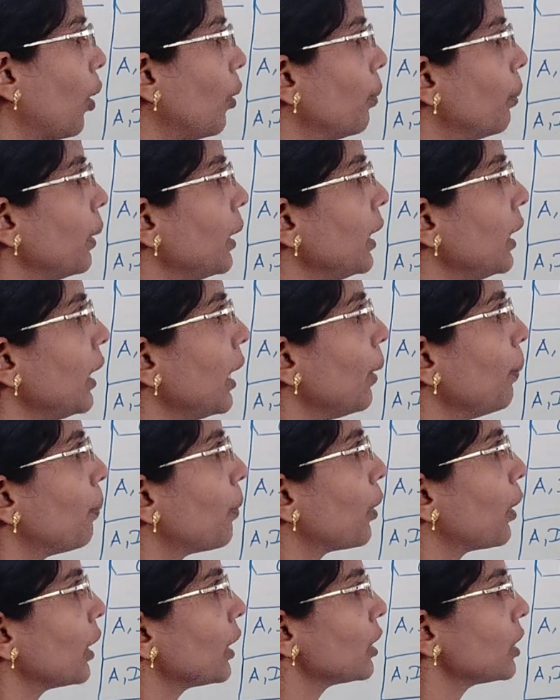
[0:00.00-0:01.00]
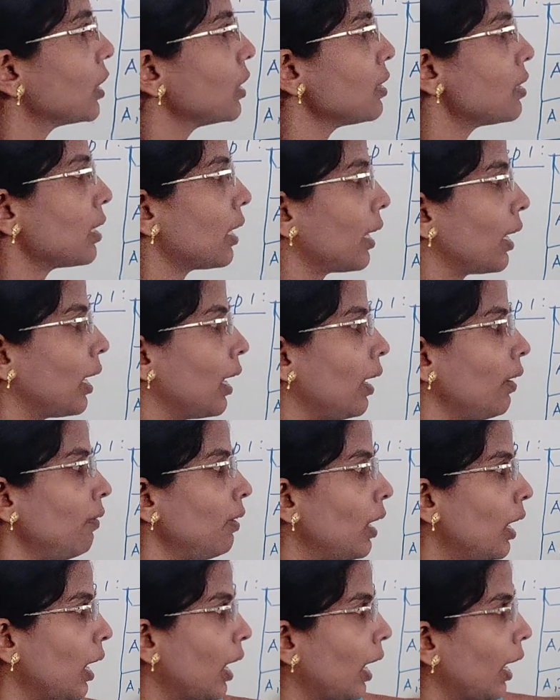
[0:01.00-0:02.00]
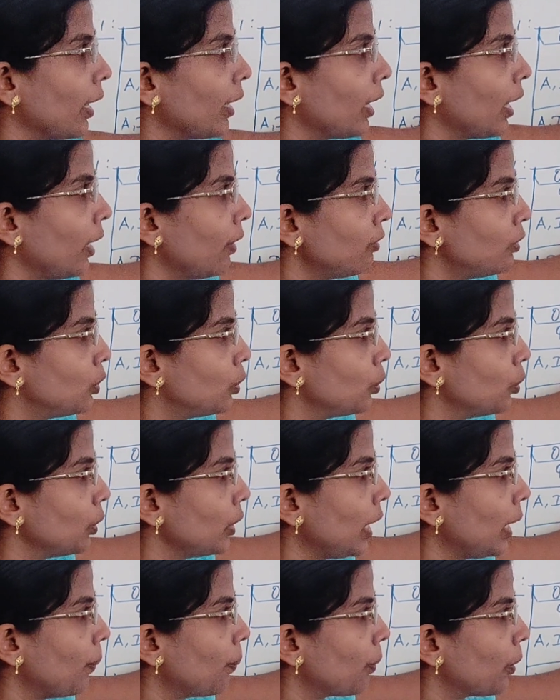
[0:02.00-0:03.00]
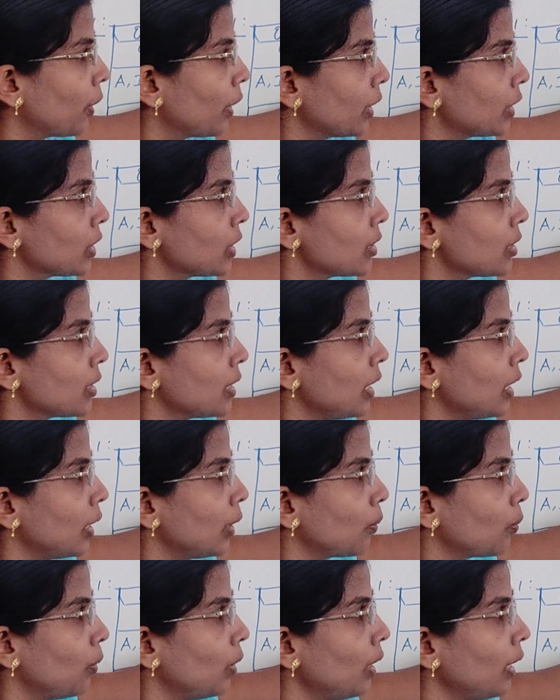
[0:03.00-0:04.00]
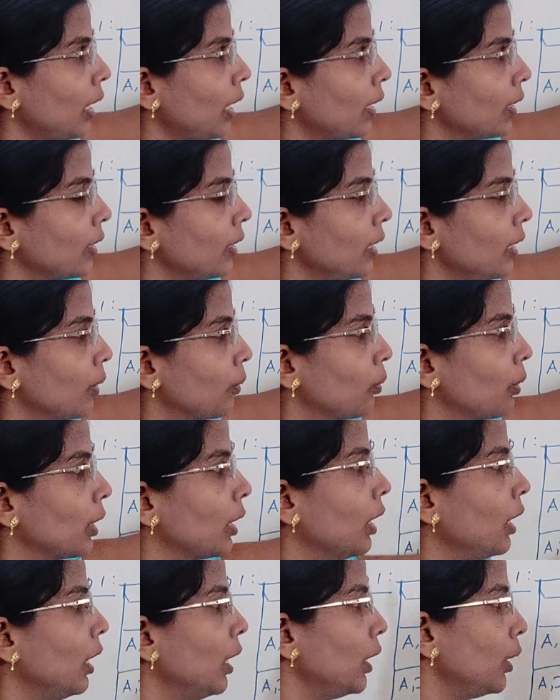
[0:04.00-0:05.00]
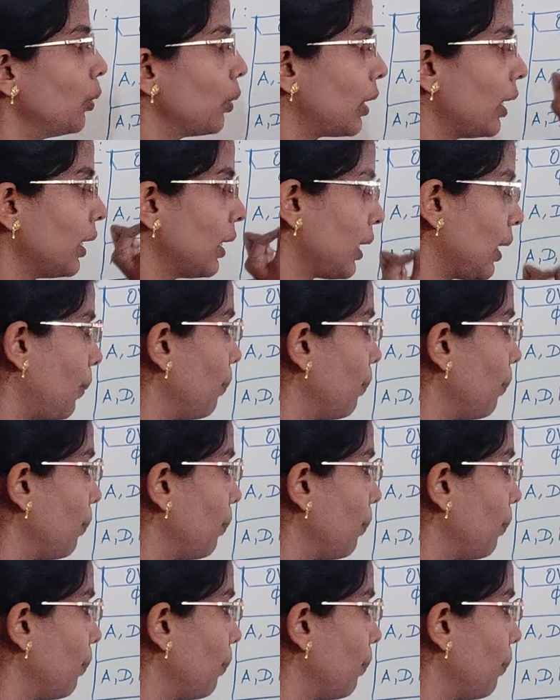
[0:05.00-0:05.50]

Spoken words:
how many A productions I have? I have 2 A productions, here one and here one. You can